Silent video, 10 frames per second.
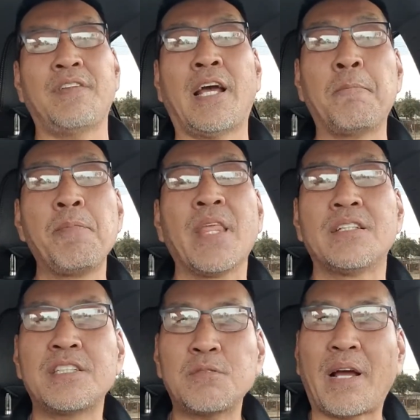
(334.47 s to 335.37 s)
Now
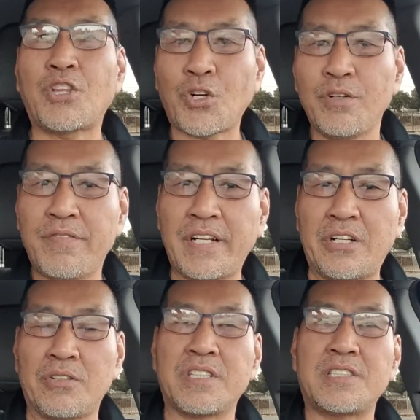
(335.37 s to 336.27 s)
this is my third
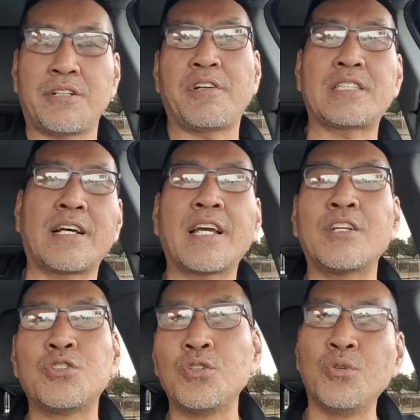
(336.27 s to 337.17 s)
video in the series. I'm
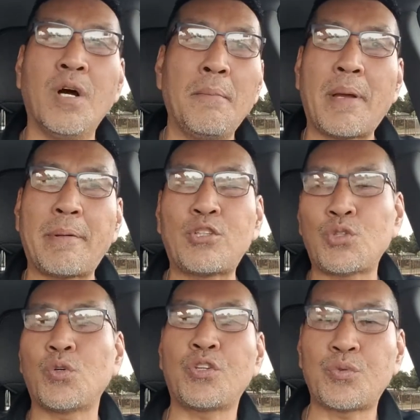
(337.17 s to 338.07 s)
gonna do maybe
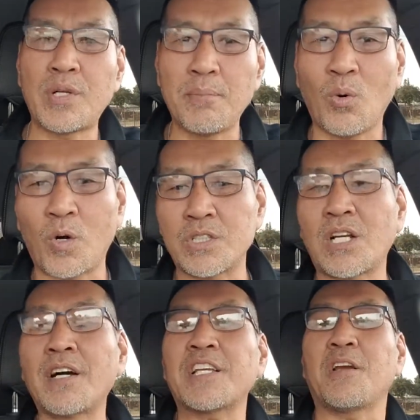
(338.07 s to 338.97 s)
two or three more
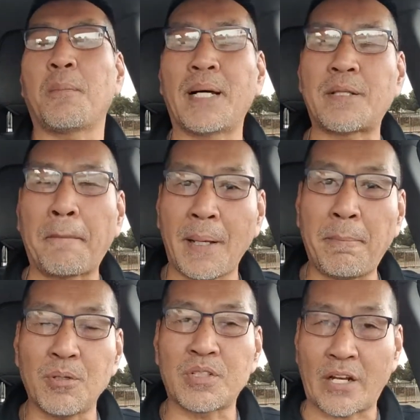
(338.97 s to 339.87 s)
talking about the
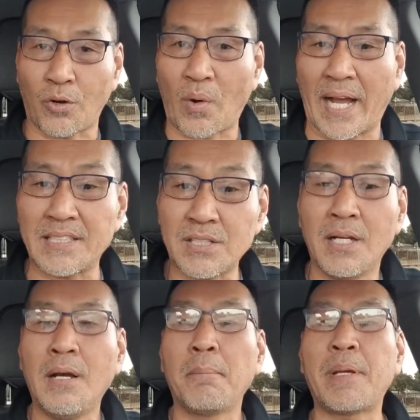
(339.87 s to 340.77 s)
people that harass,
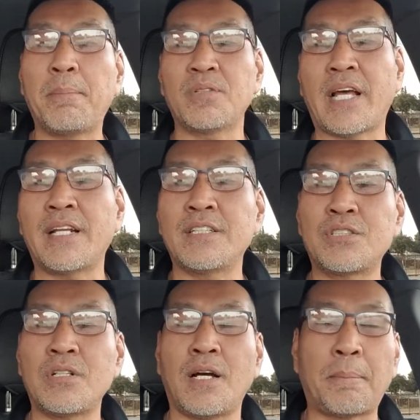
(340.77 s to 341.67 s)
people that
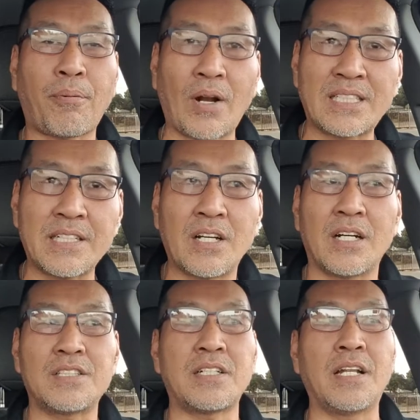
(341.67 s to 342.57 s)
is uh, pressing
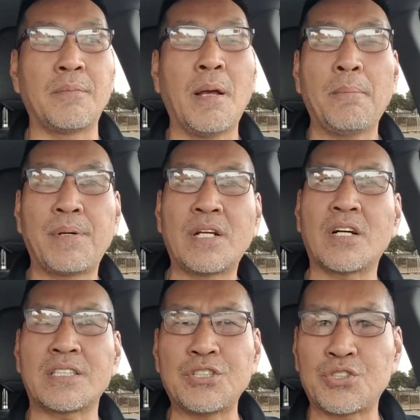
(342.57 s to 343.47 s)
us and putting
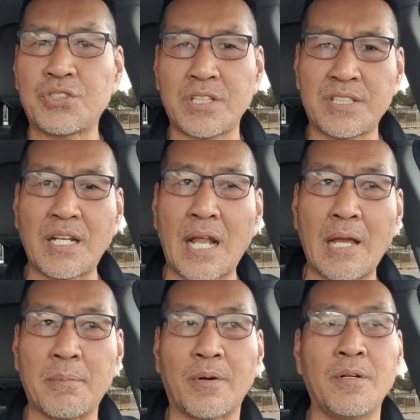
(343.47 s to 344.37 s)
us into such
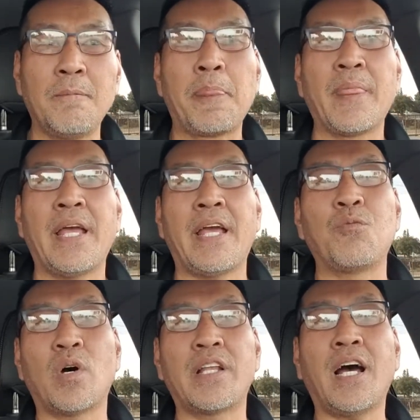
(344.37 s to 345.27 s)
labor
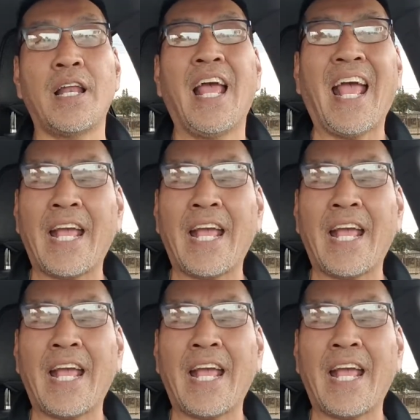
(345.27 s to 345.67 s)
and whatnot.